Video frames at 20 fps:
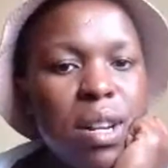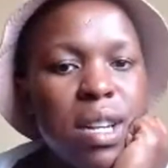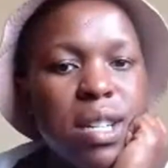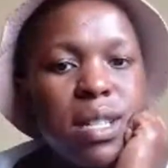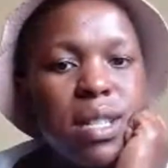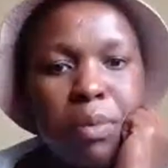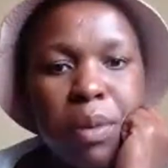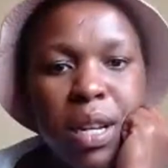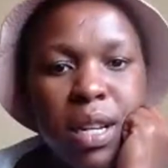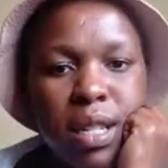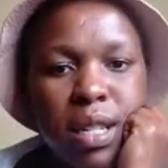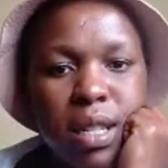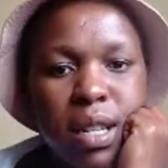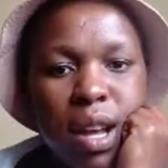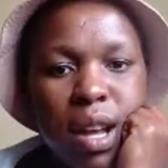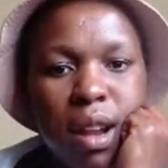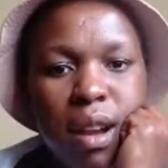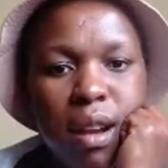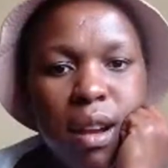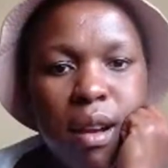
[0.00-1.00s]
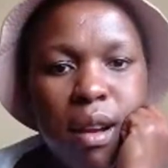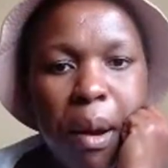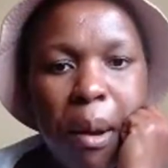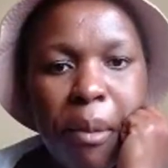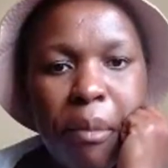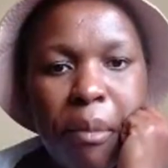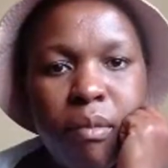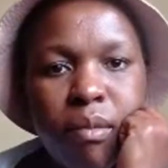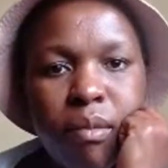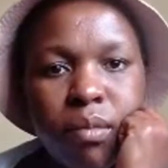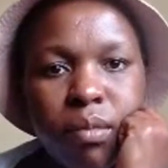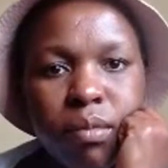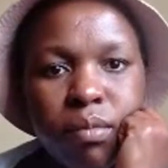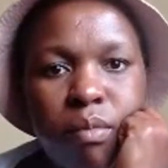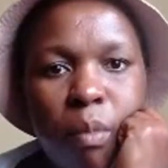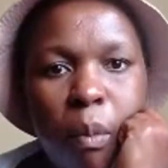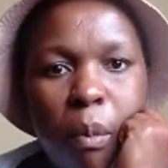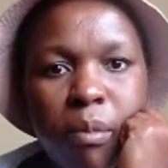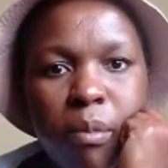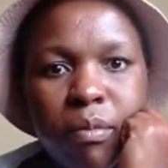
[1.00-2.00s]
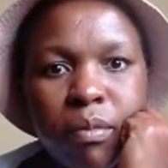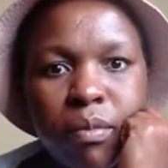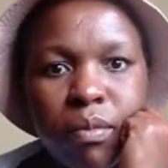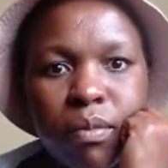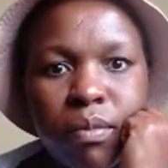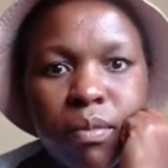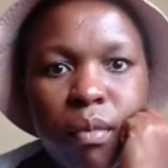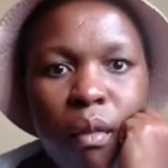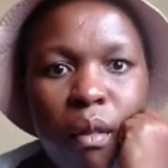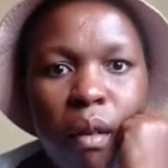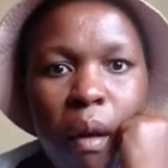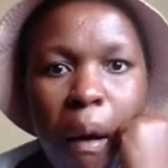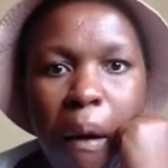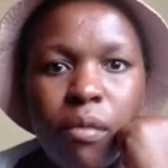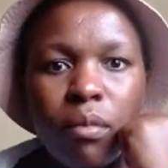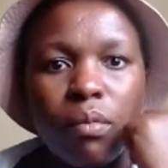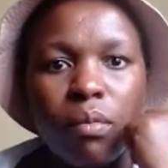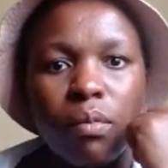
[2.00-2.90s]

I was talking about the online space and